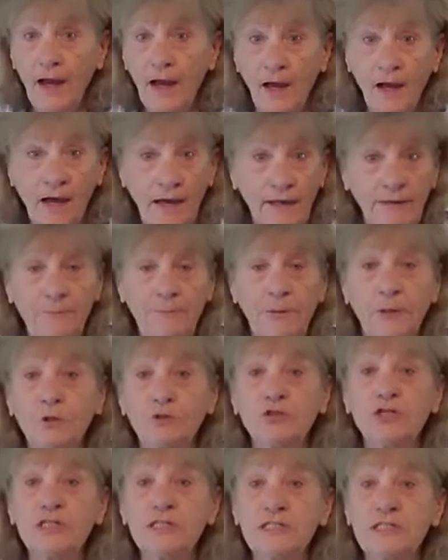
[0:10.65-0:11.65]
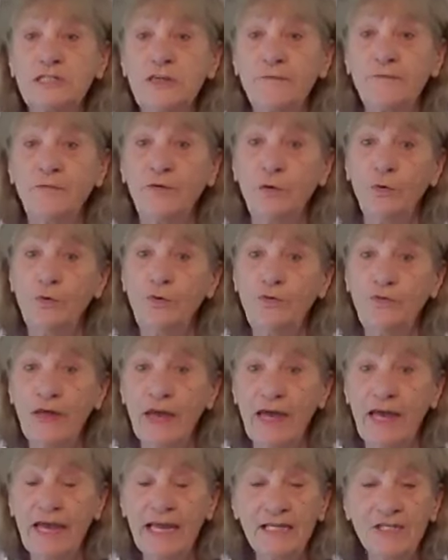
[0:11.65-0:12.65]
I purchased a few
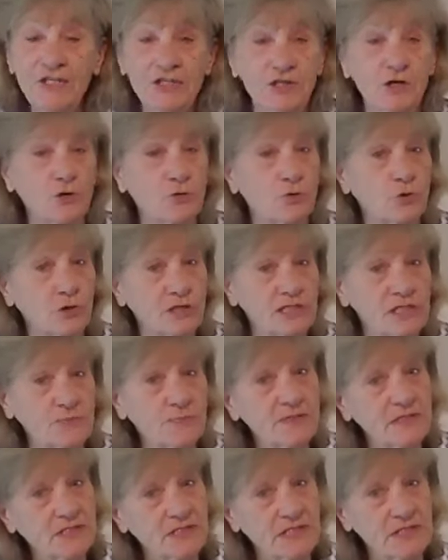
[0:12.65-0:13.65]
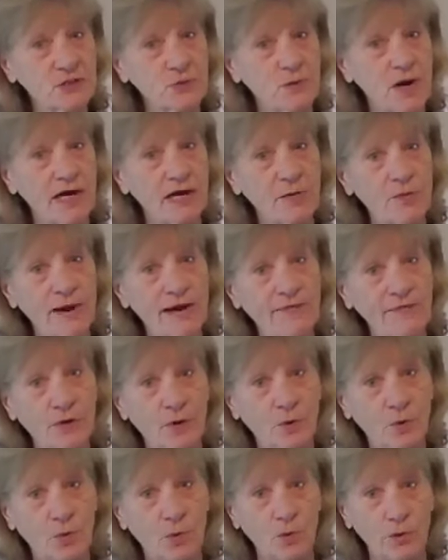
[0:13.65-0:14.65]
things, you know, Christmas is right around
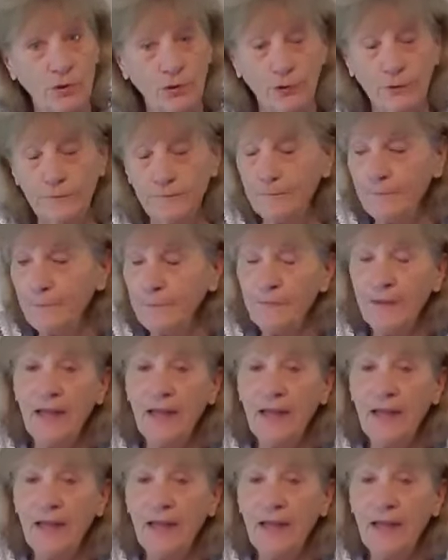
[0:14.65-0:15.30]
the corner.